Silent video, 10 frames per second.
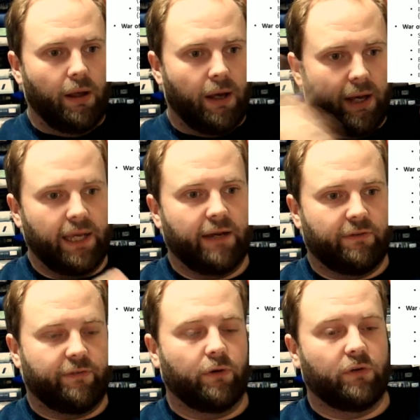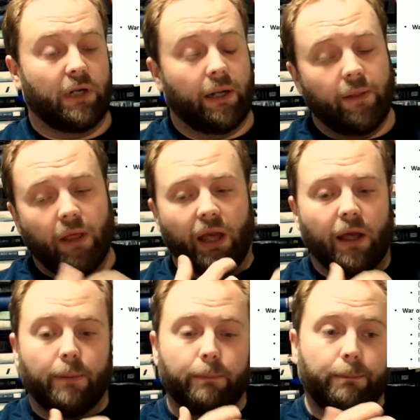I have to focus on that.
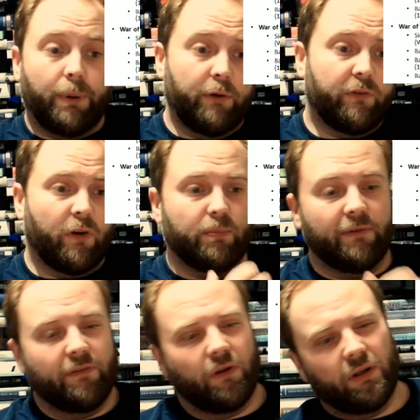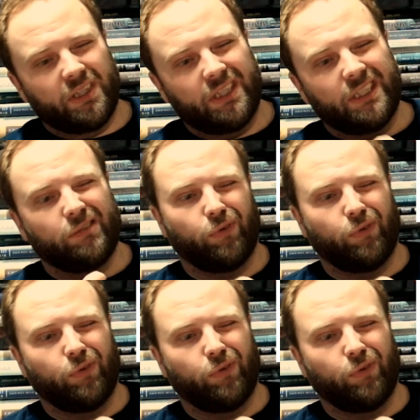Both those methodologies